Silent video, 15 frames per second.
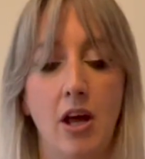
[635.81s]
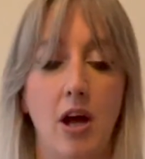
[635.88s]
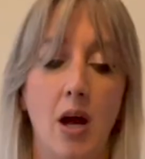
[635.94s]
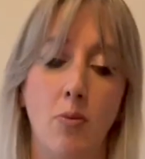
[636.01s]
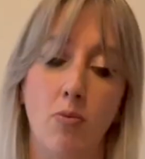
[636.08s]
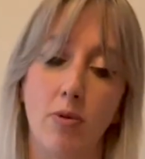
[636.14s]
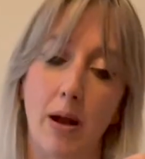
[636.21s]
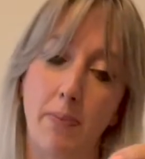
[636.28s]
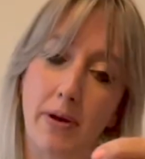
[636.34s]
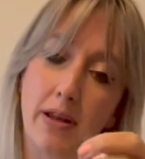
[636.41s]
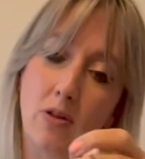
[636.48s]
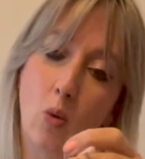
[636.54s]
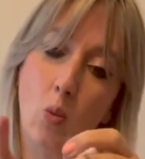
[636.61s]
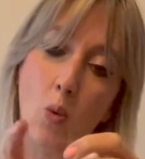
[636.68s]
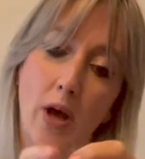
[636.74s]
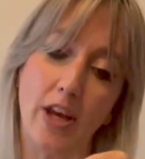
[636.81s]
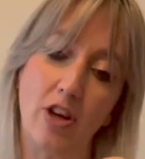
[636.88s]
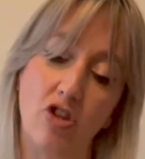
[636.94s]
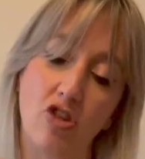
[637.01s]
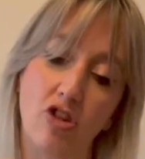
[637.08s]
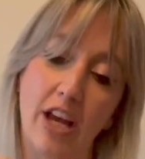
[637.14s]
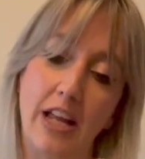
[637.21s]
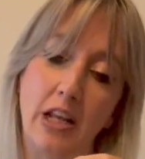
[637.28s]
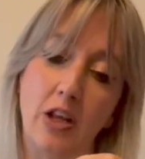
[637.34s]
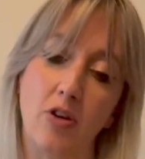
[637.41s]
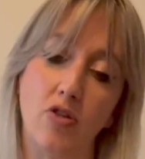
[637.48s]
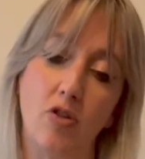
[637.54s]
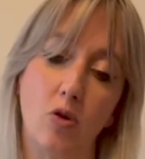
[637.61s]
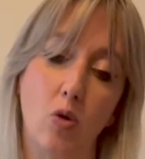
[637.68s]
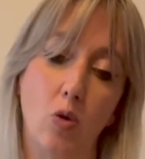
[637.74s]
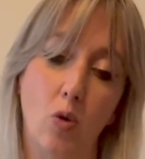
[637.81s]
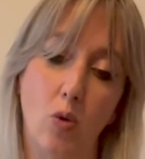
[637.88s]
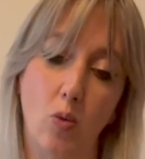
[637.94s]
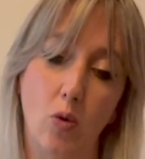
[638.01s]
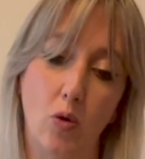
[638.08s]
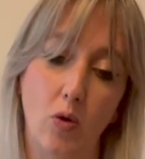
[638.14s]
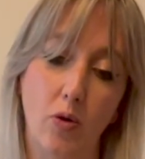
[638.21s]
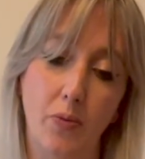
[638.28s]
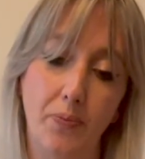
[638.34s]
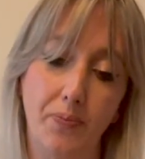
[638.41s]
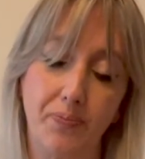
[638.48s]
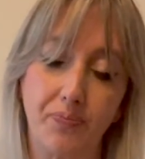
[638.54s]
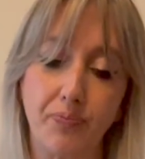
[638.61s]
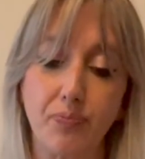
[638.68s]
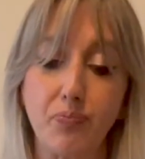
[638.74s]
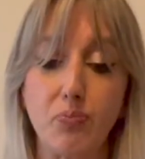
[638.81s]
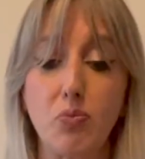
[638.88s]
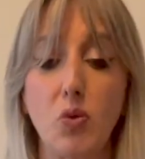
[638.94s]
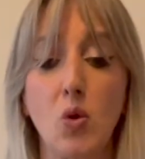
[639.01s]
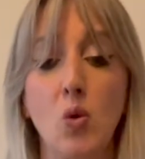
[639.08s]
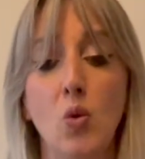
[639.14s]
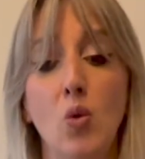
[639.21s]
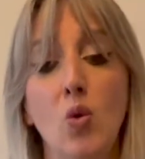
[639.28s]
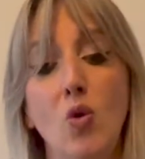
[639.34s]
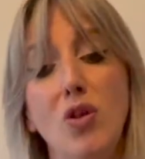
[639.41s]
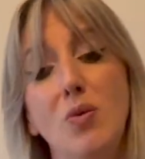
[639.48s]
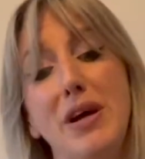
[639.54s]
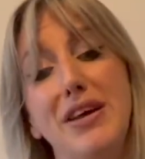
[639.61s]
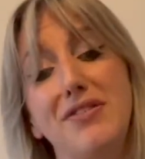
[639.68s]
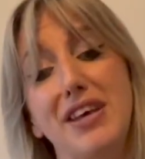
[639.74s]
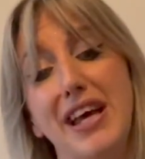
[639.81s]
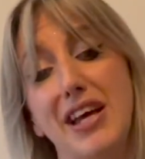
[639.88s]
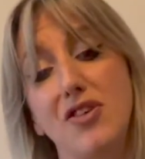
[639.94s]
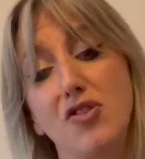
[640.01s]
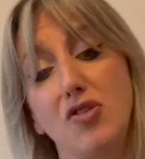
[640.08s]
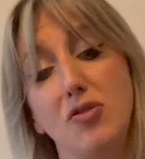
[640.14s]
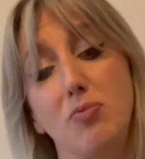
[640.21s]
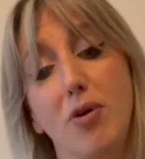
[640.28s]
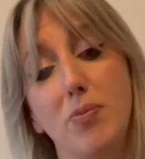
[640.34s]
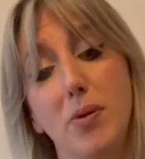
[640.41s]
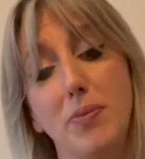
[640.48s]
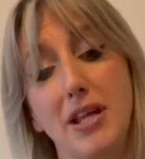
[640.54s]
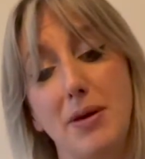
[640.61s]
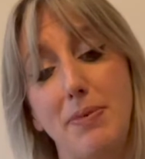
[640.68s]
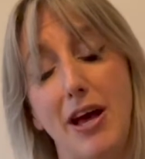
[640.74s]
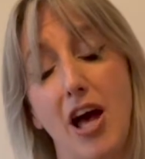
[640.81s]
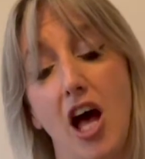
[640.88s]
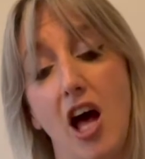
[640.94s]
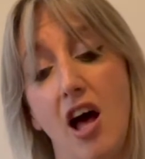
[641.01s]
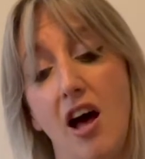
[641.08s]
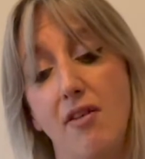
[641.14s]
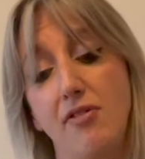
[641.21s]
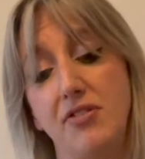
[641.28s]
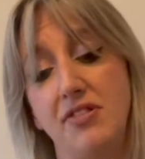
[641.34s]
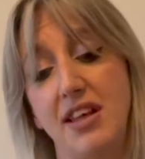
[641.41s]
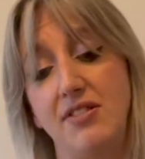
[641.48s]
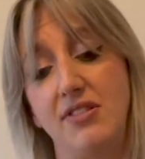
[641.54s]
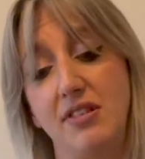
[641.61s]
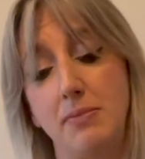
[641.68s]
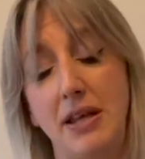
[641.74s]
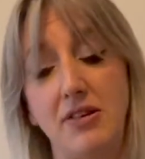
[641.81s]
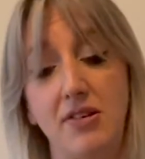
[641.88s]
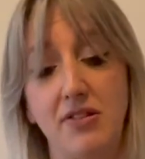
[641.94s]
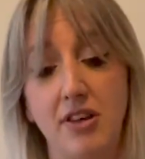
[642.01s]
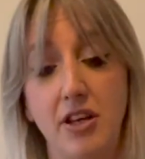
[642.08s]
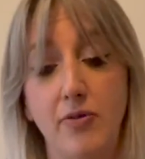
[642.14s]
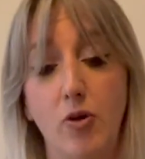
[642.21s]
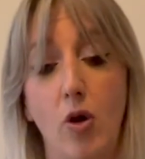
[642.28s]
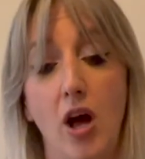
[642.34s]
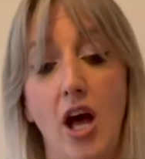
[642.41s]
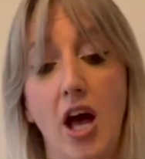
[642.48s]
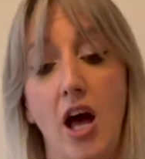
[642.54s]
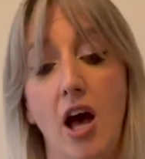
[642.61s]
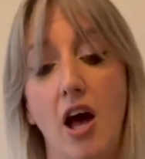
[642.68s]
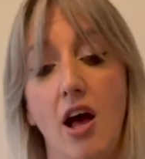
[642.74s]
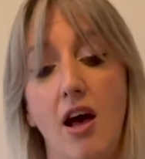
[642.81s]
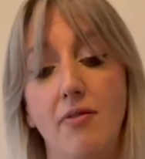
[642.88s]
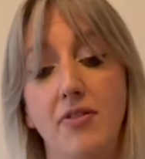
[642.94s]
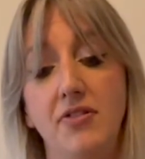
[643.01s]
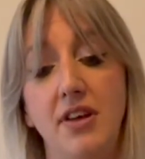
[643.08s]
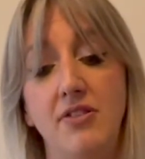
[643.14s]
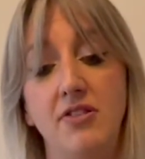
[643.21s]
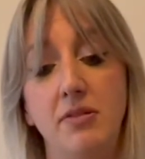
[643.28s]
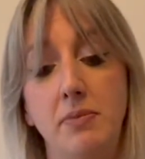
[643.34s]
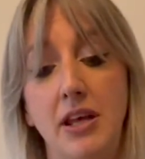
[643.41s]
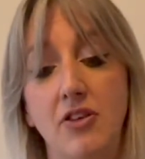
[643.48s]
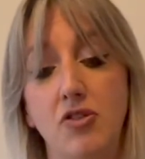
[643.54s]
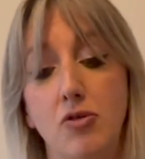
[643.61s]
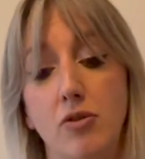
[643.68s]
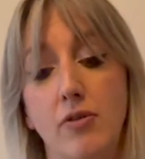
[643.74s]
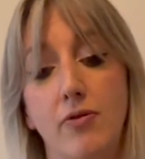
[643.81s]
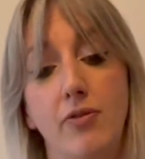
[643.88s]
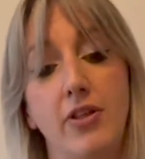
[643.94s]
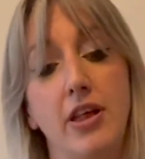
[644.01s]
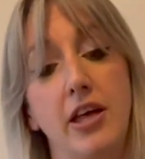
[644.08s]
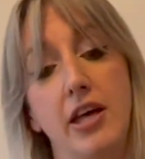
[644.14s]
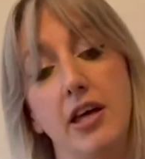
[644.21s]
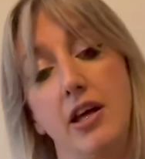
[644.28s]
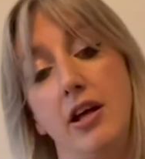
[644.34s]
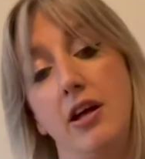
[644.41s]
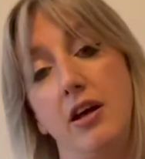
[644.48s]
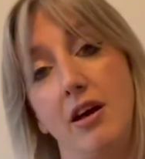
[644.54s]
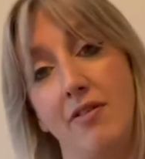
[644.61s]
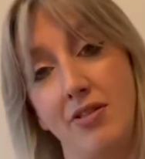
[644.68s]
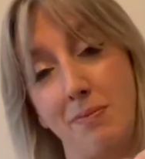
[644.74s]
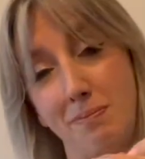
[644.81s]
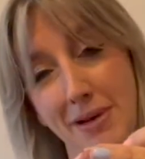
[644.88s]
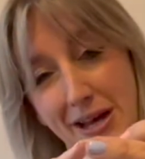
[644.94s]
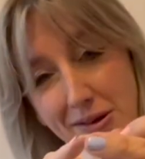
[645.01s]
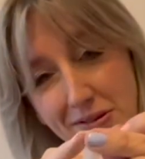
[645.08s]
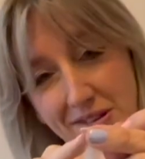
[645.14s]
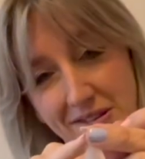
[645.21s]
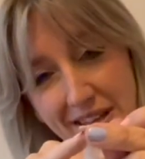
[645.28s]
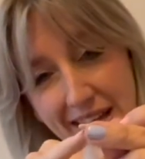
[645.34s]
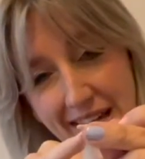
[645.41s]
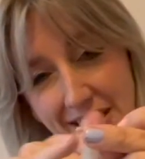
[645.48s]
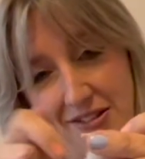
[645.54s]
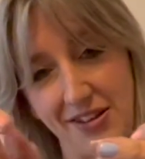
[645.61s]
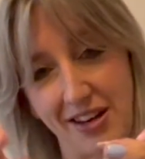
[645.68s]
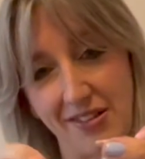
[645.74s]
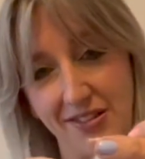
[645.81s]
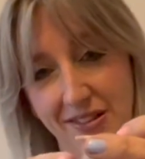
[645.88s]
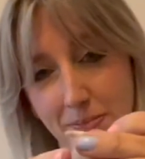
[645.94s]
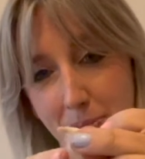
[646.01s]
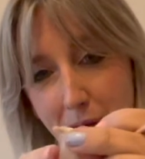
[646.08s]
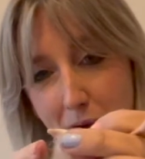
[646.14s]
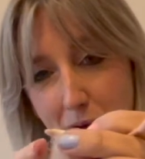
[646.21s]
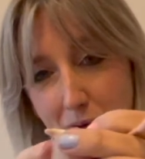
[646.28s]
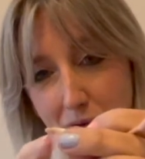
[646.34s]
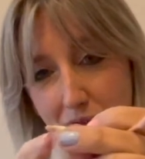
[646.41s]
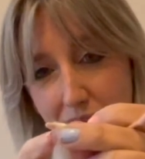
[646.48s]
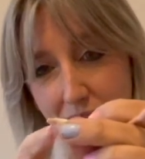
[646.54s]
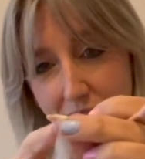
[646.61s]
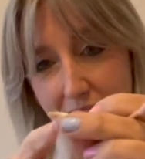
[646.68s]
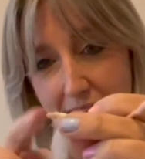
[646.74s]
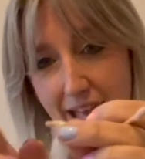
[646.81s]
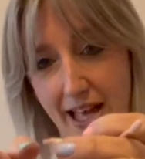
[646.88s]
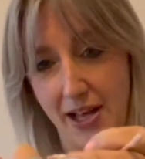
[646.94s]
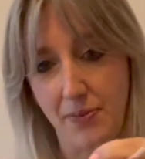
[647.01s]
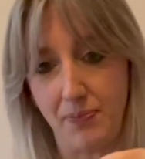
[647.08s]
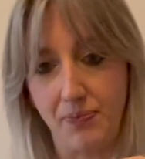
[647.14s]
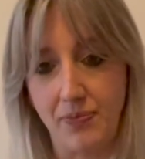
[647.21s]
I'm wrapping the white Shetland core wool all the way down to probably about 1/2 centimetre. So you've got 1/2 centimetre of the mouse's hand exposed there.